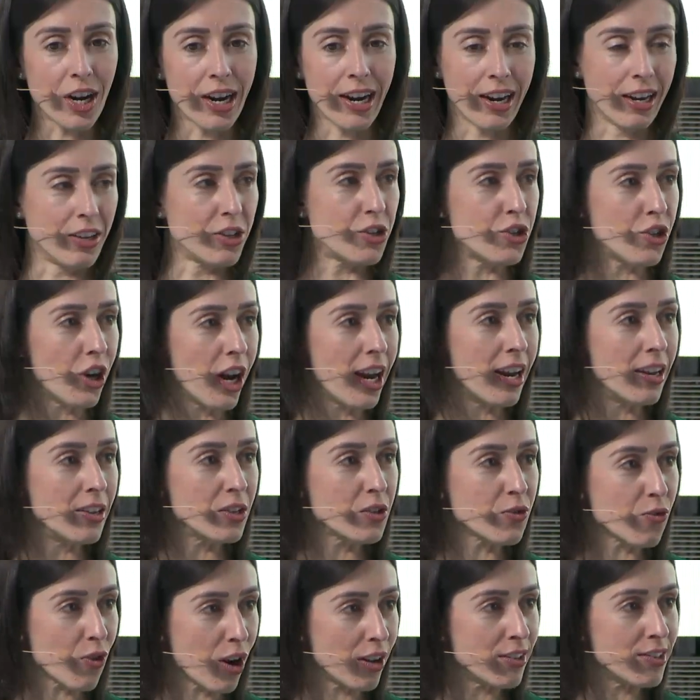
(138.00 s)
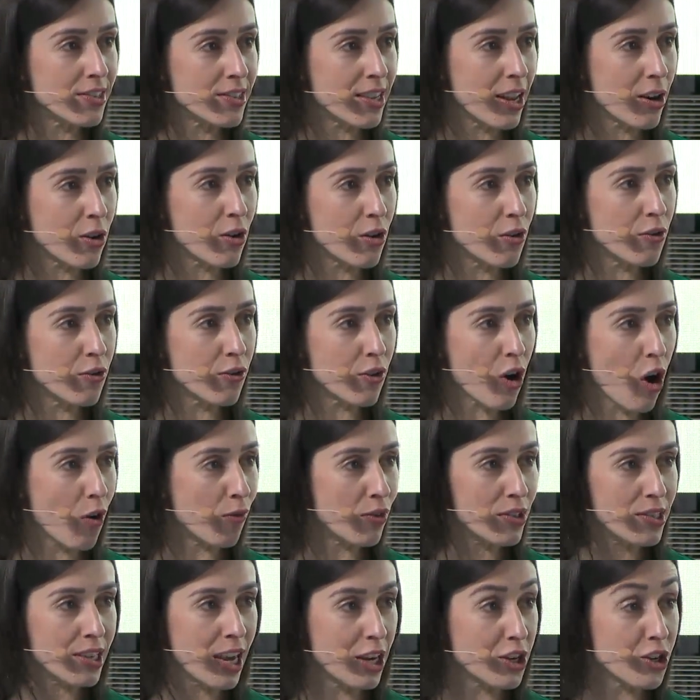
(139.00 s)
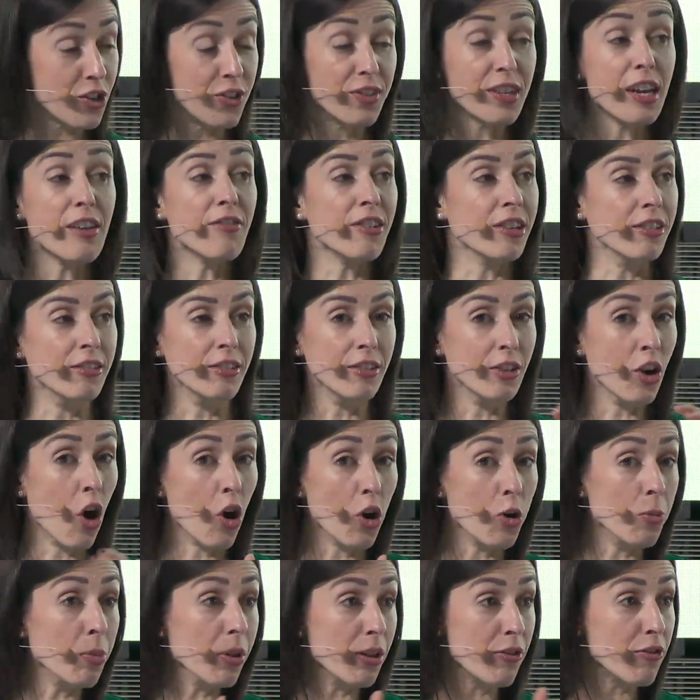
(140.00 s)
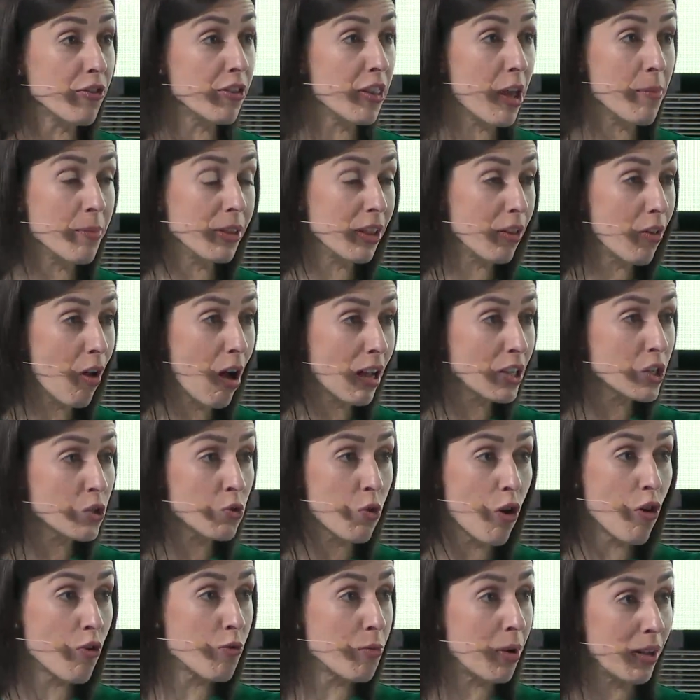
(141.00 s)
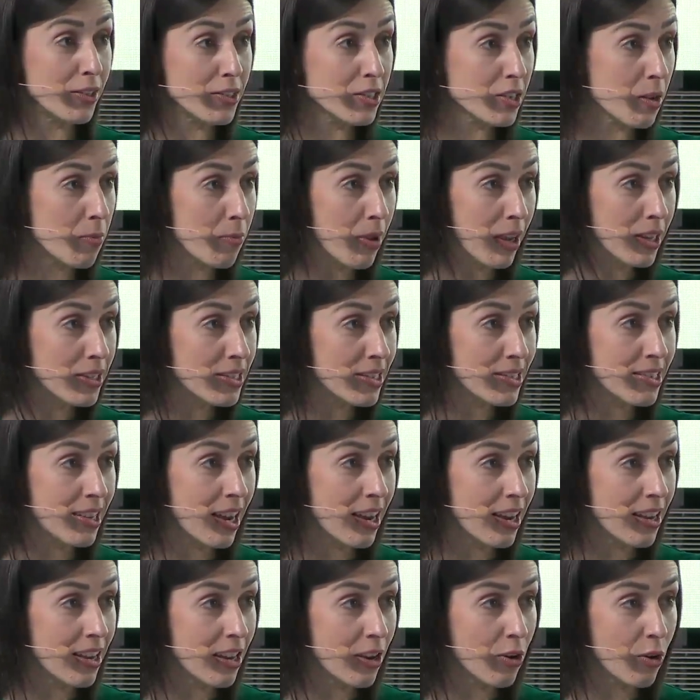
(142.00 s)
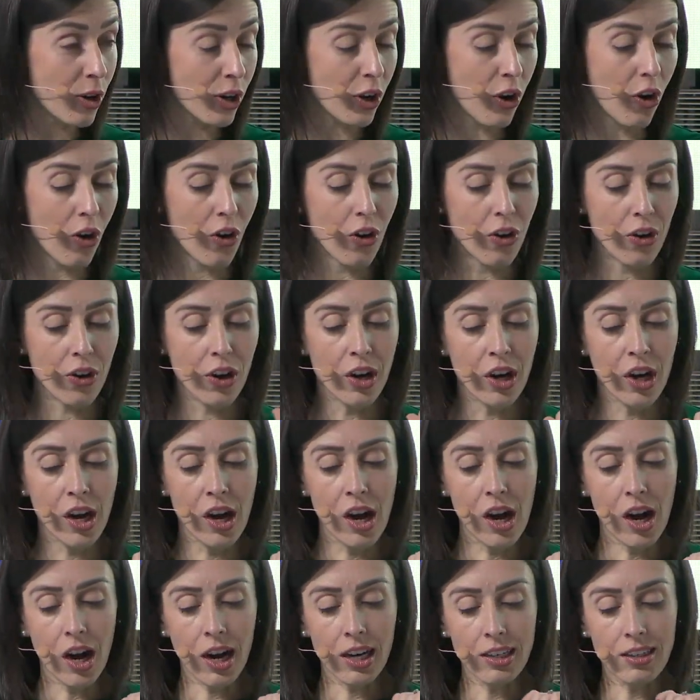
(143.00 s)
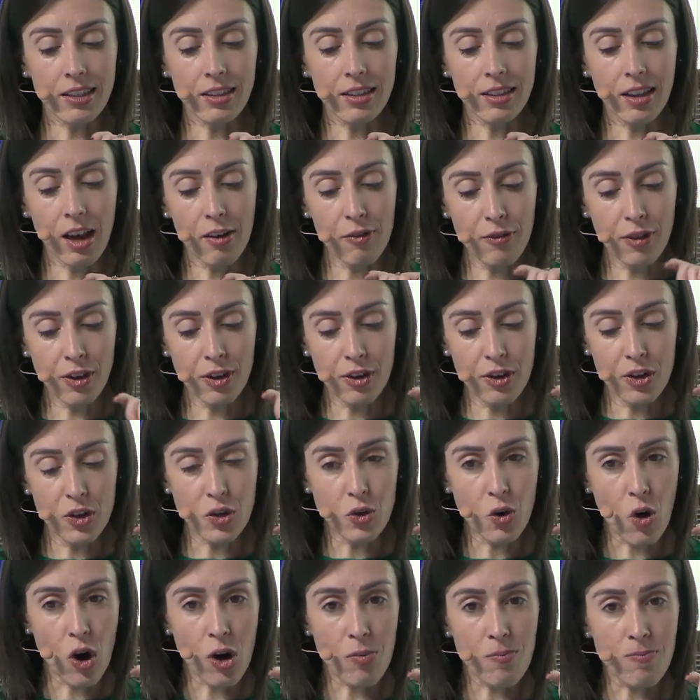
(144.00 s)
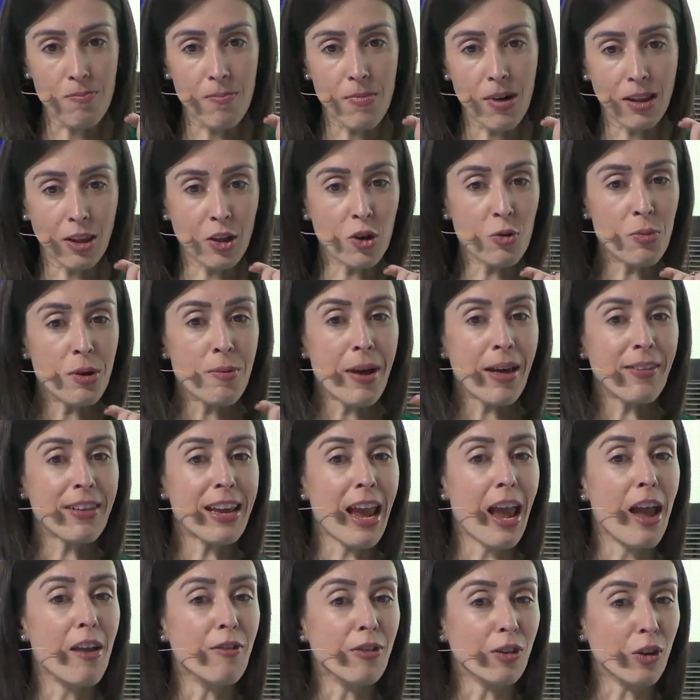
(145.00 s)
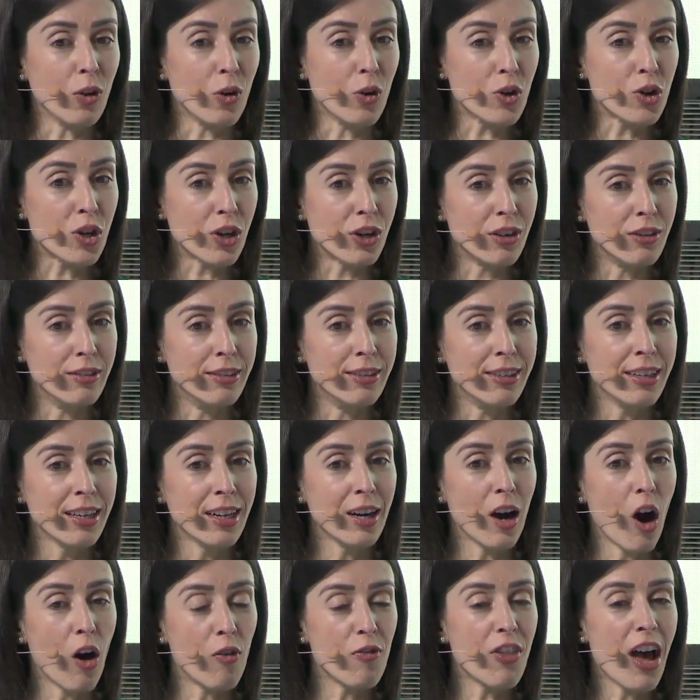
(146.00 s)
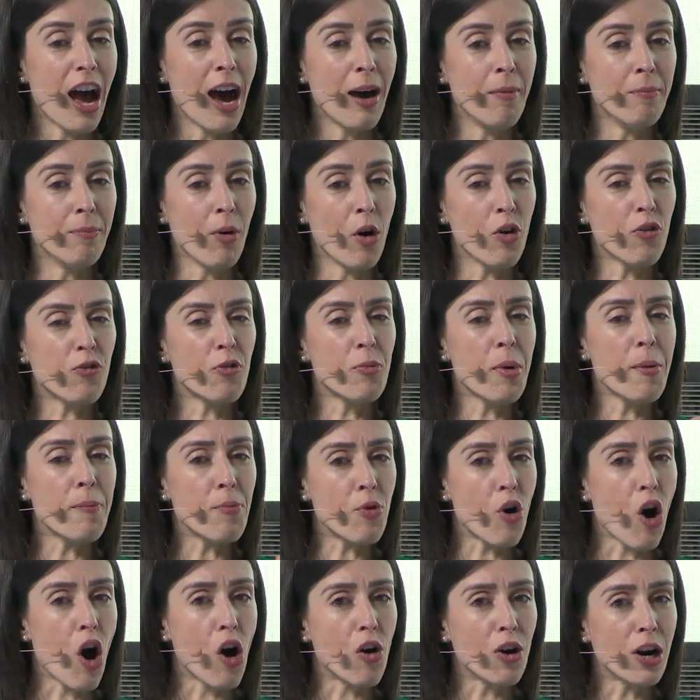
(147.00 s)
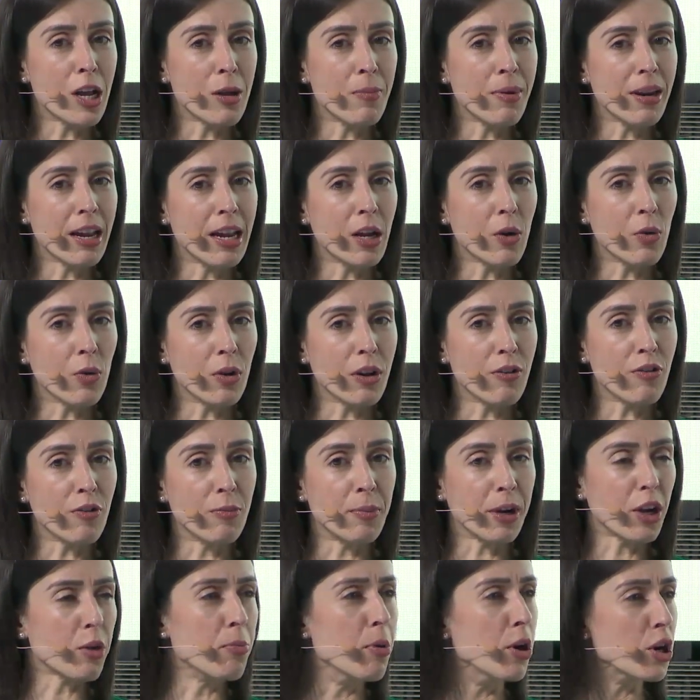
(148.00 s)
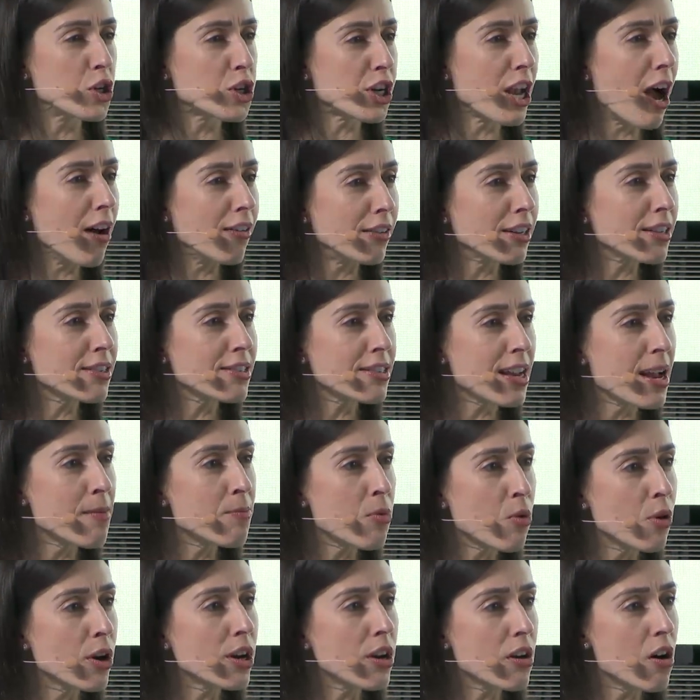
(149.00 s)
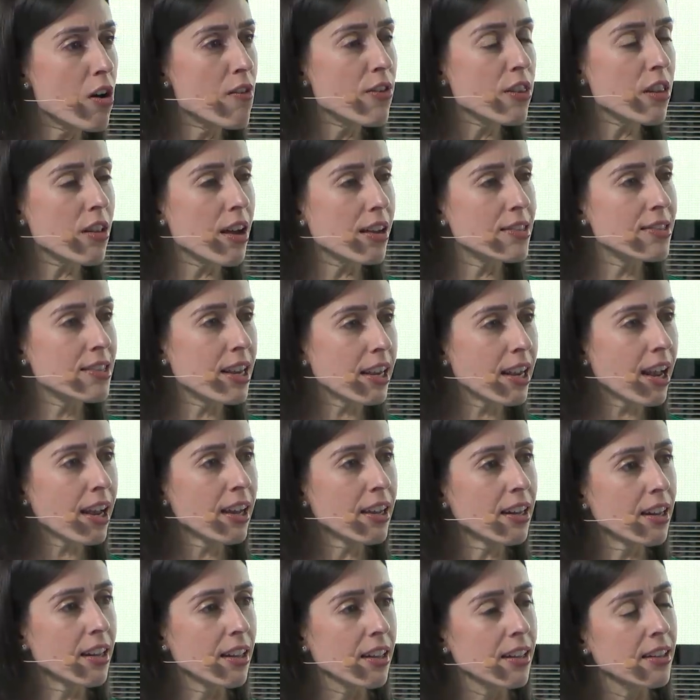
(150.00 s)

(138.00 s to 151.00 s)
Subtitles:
ESG is front and centre of conversations, even notably for them in the last 12 months compared to, say, a year ago. I'd love for you to just talk a little bit about the evolution of that, both from a priority but equally from a commerciality standpoint over the last decade.